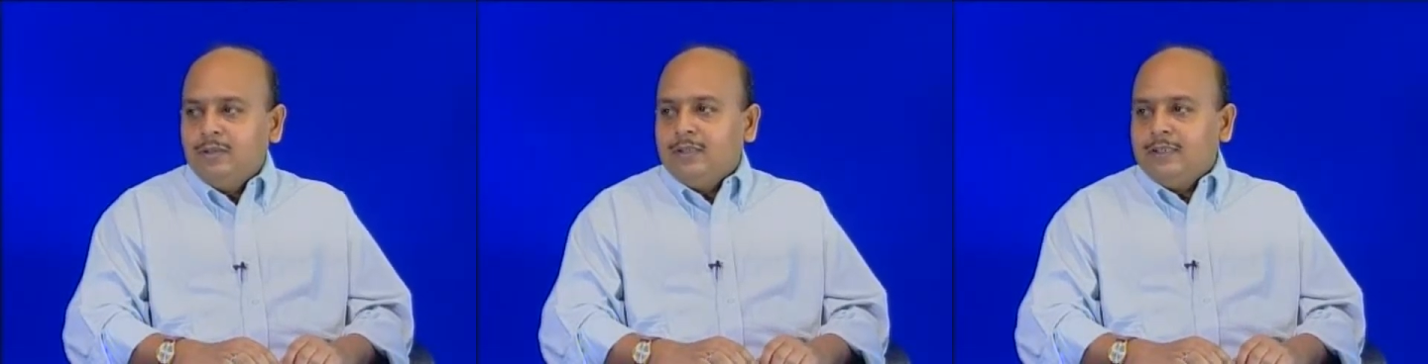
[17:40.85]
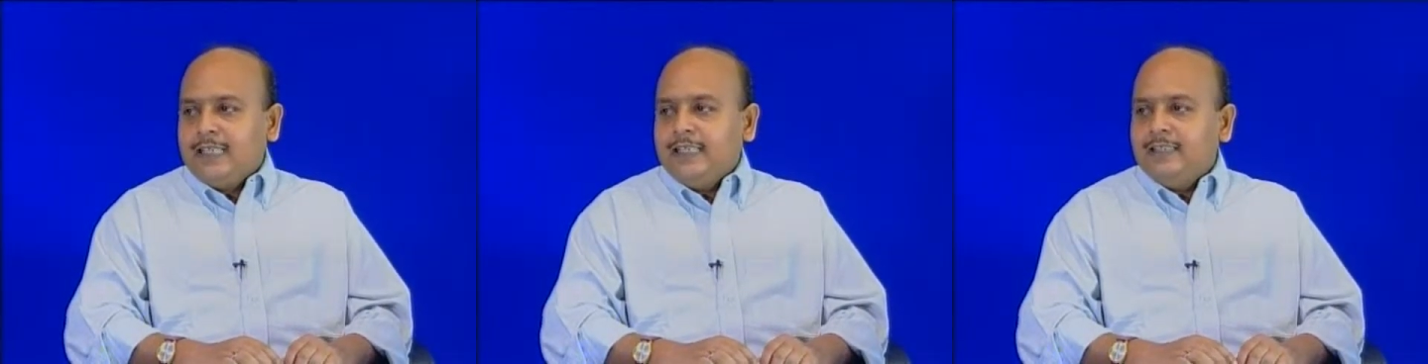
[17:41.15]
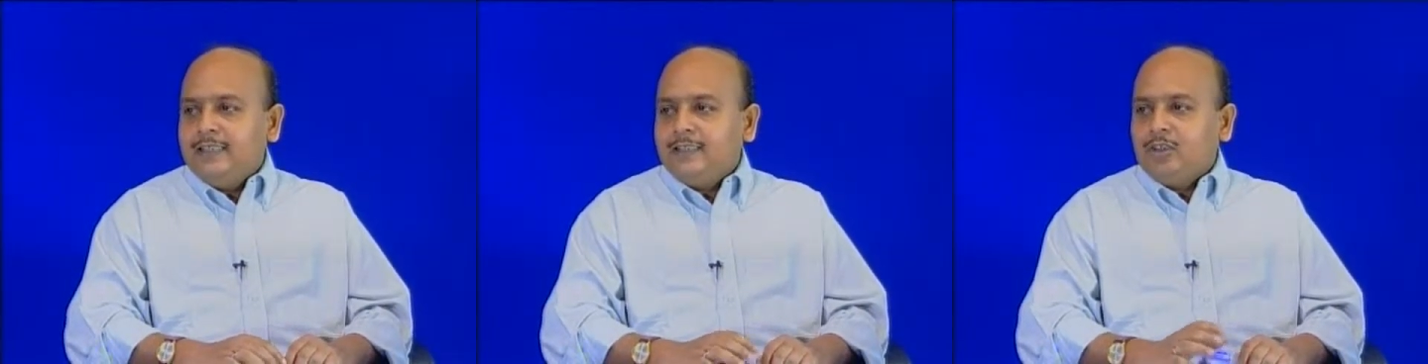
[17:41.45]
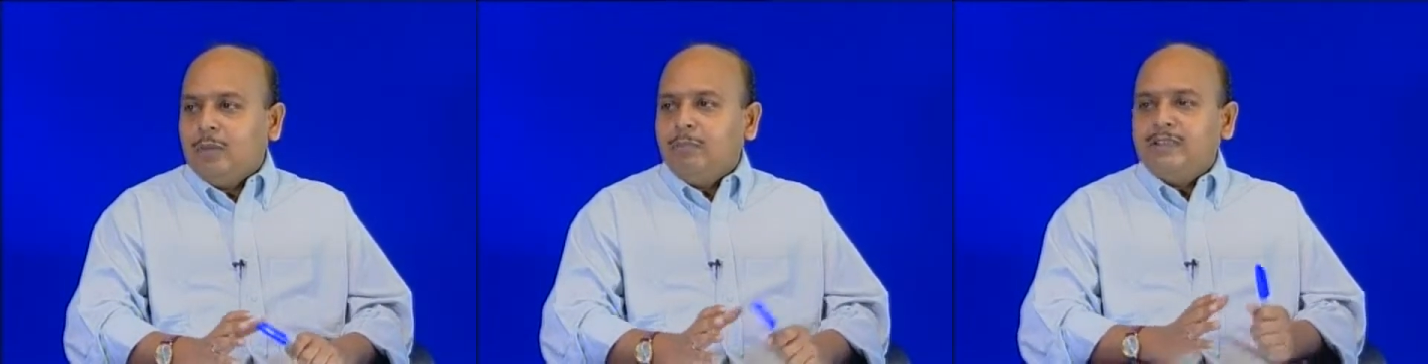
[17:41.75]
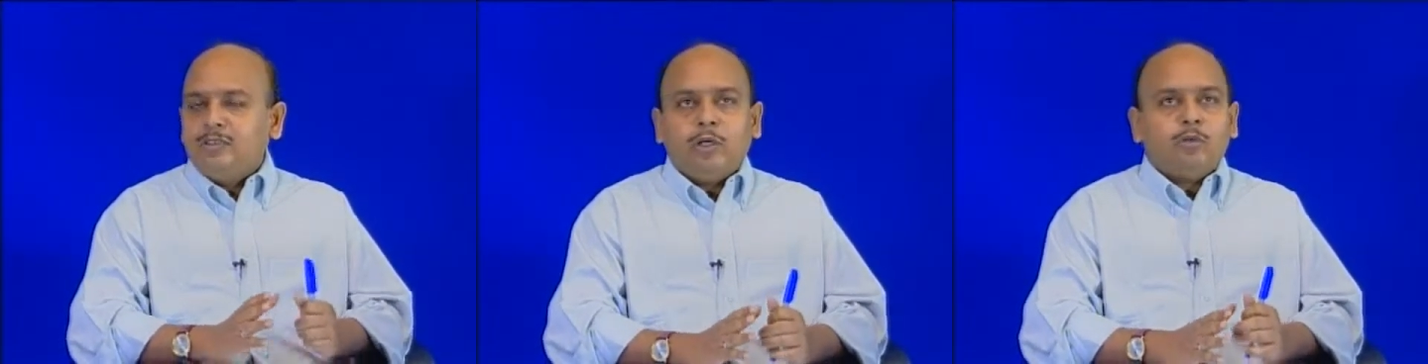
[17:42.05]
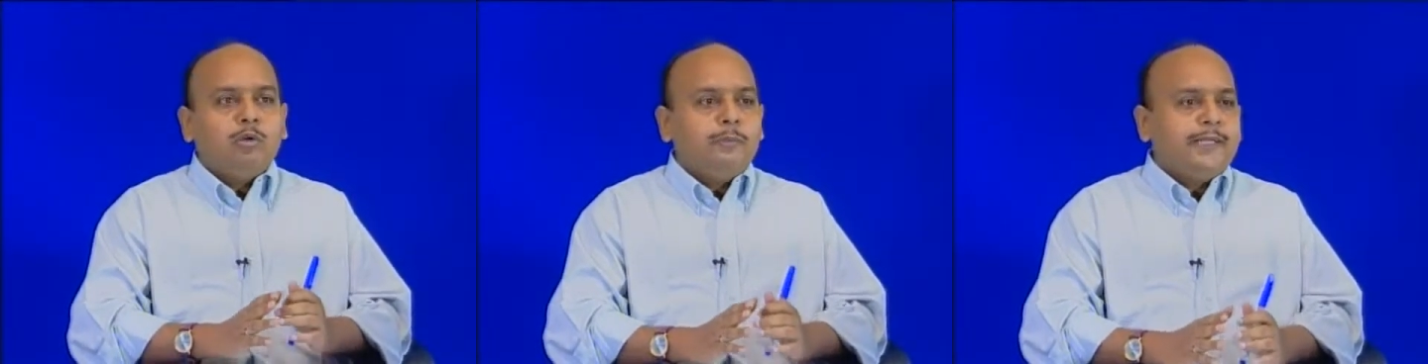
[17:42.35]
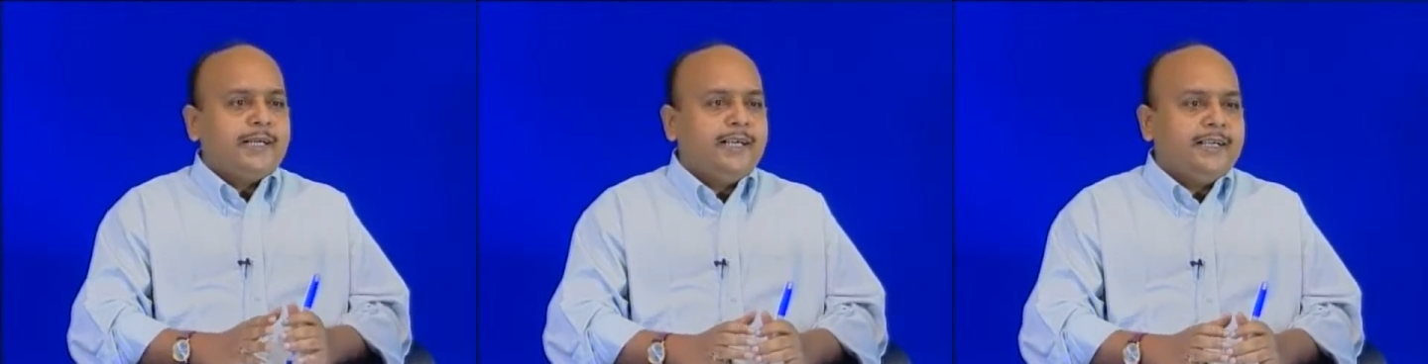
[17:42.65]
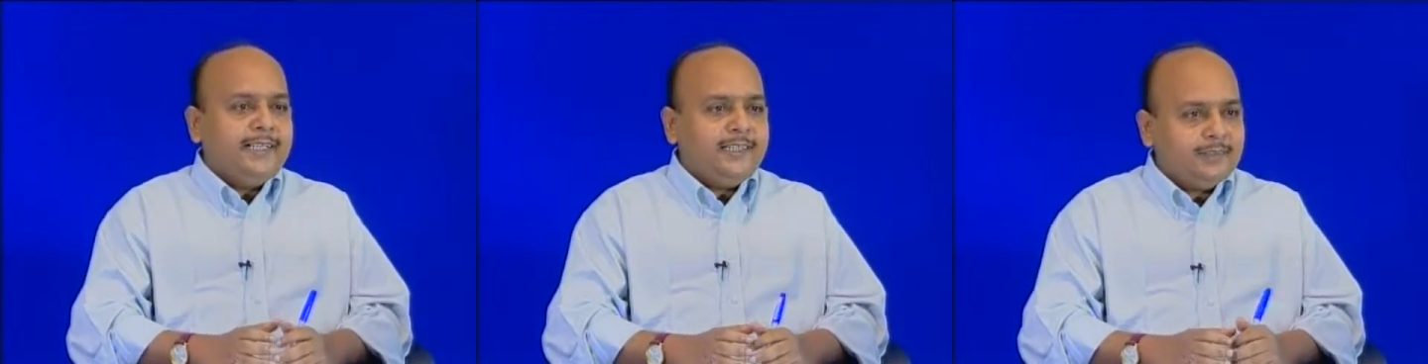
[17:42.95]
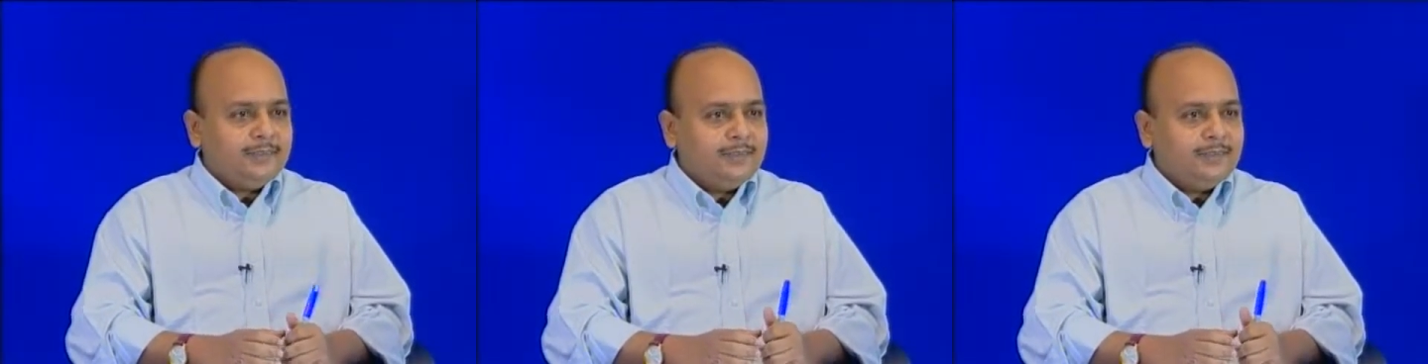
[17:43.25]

Design the job means what could be the content,